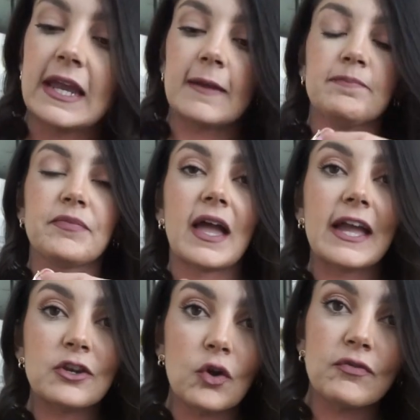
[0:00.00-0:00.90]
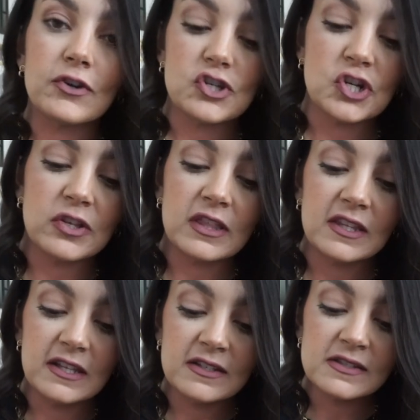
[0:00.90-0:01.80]
and I know for sure that
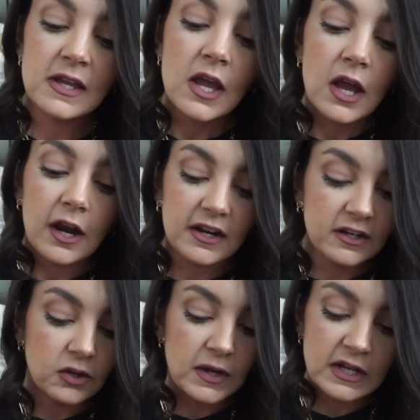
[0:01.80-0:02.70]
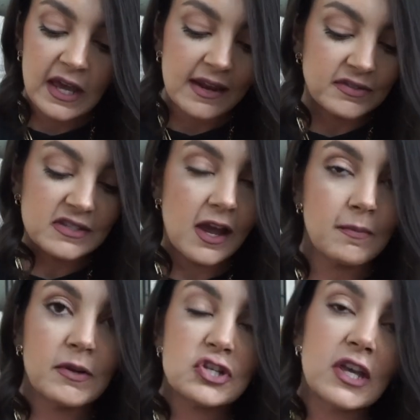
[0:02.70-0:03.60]
these are gonna go in and out of
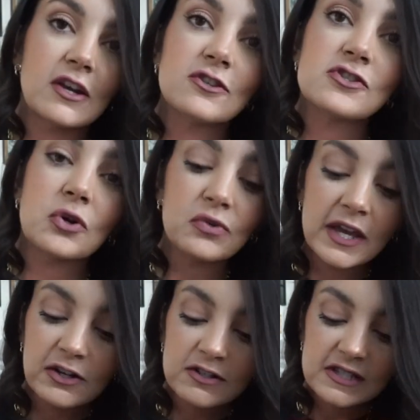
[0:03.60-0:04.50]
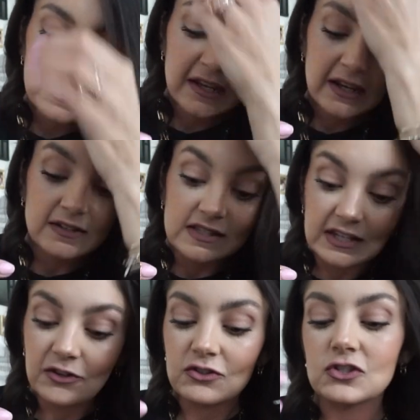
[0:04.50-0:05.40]
stock, much like our stone letters did and
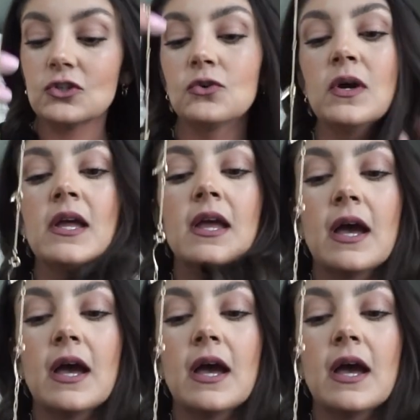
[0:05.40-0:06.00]
still do.